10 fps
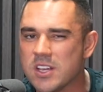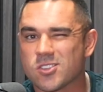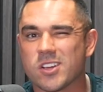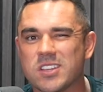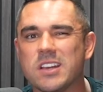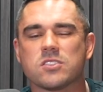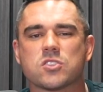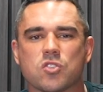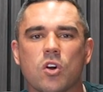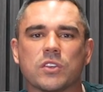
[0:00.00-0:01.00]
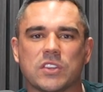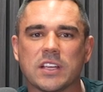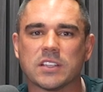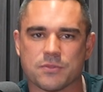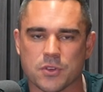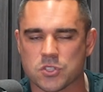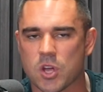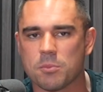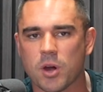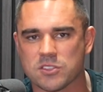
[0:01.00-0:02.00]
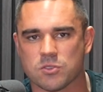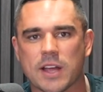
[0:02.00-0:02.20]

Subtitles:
So I see it as a strong thing that first home buyers